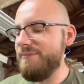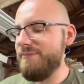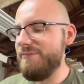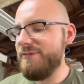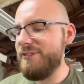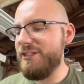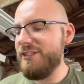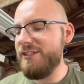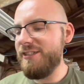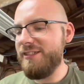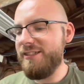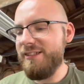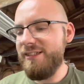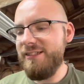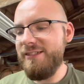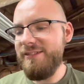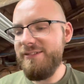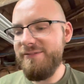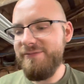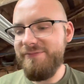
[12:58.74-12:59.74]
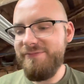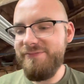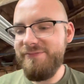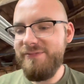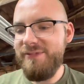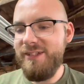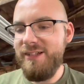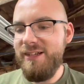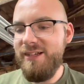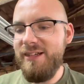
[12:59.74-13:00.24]
just
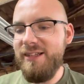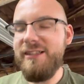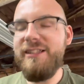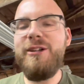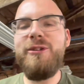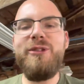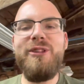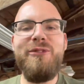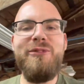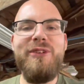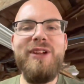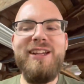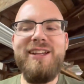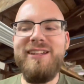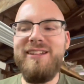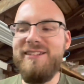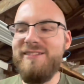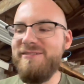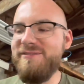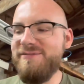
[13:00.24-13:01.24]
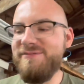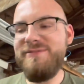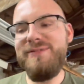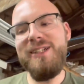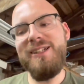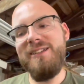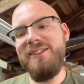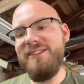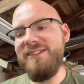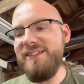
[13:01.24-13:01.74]
a little defeated,
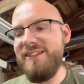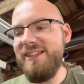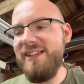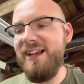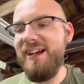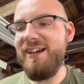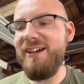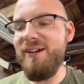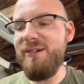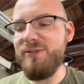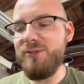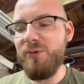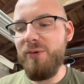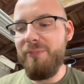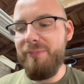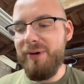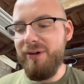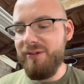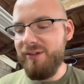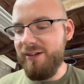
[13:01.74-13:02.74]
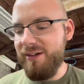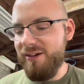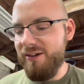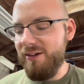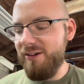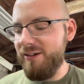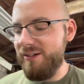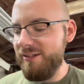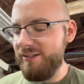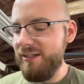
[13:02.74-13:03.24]
but that comes with building
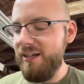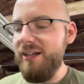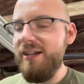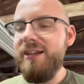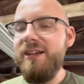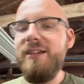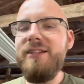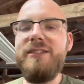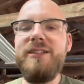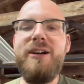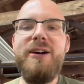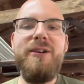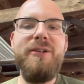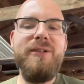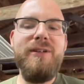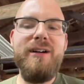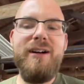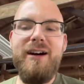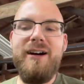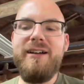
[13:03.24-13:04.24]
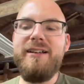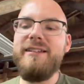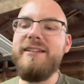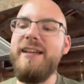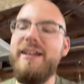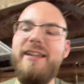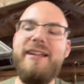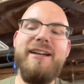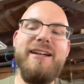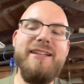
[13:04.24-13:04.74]
cars. So yeah, like